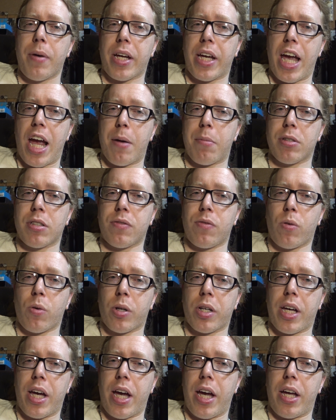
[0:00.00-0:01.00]
camera's
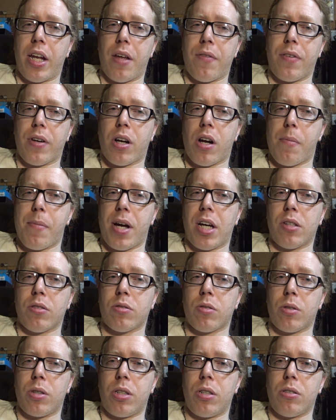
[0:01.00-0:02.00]
4K, and I figure I might
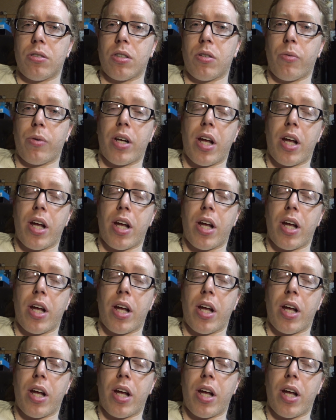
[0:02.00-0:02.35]
as well use it.